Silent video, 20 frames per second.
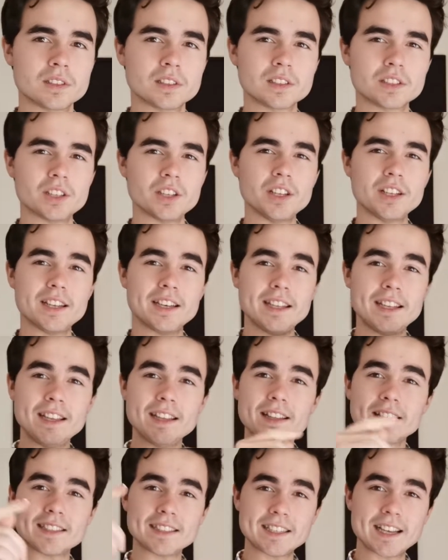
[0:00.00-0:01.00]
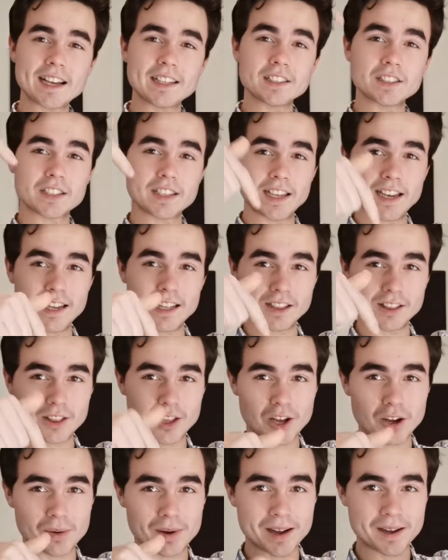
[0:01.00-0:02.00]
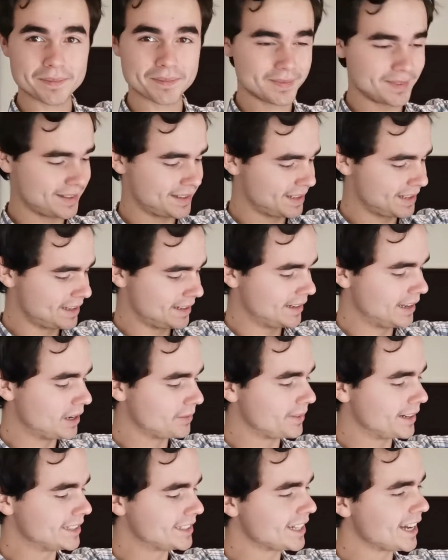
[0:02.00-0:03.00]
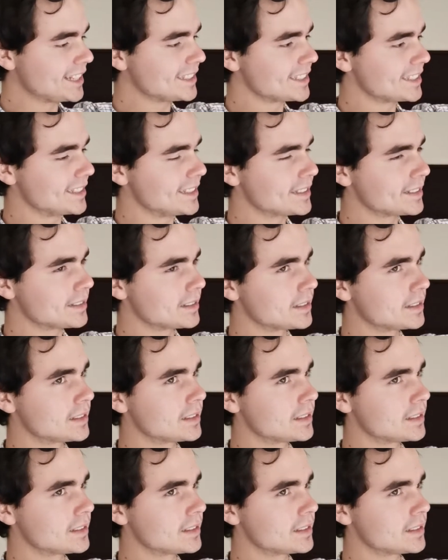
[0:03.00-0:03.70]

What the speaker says: so you can hear the sounds getting lower. Now if I tighten it,